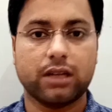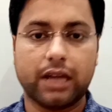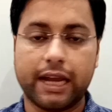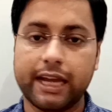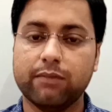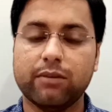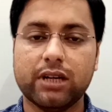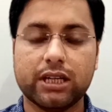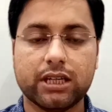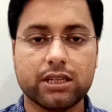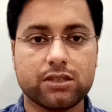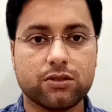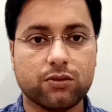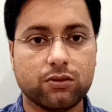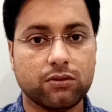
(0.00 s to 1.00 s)
animal
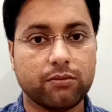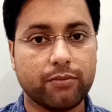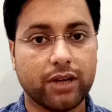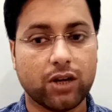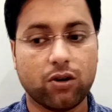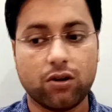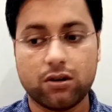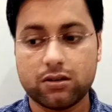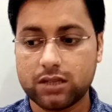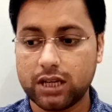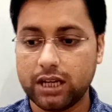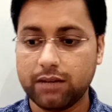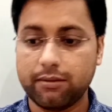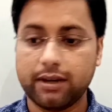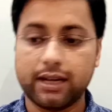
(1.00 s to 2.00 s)
tissue because
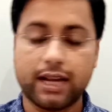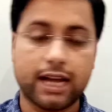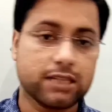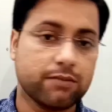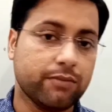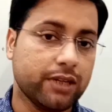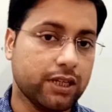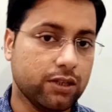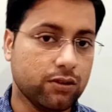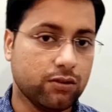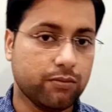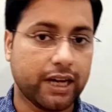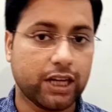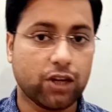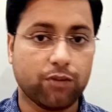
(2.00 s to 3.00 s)
in my last video
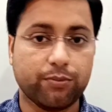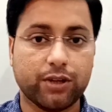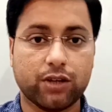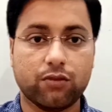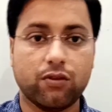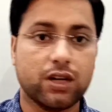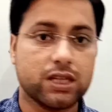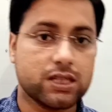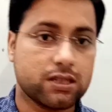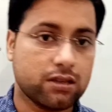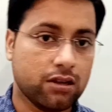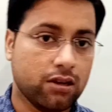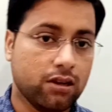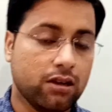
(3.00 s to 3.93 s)
my topic was